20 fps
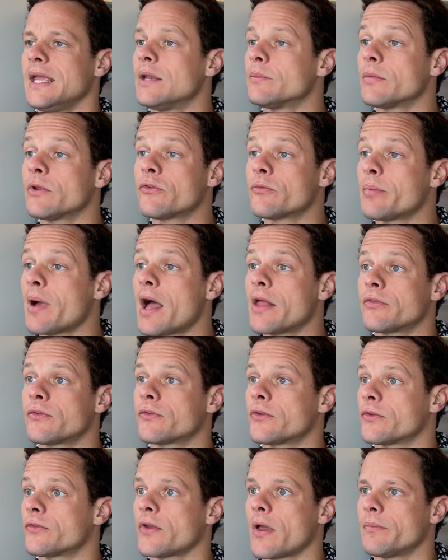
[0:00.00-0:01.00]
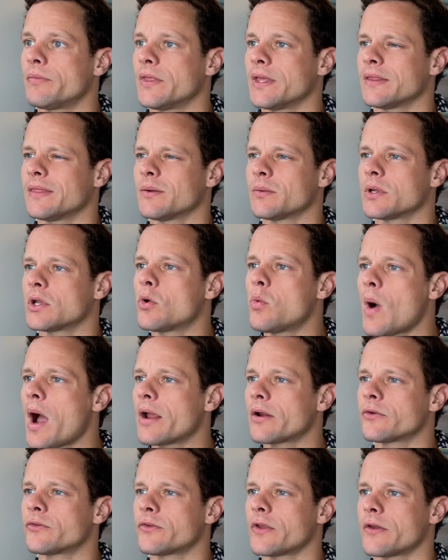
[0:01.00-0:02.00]
in response to something that
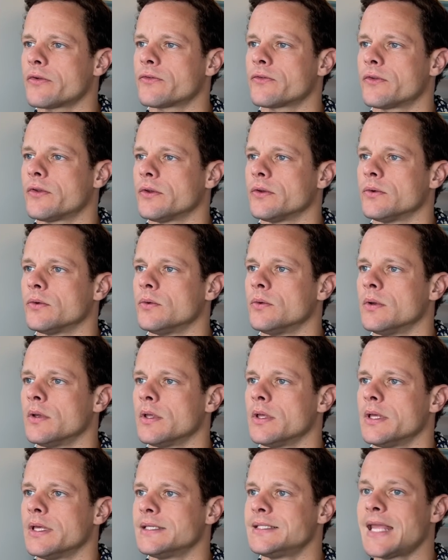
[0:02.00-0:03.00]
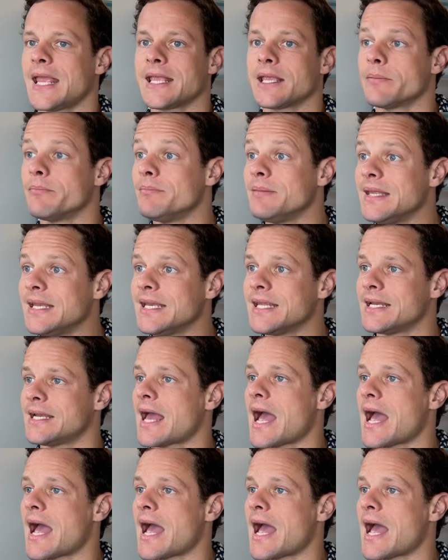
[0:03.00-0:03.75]
requires us to take immediate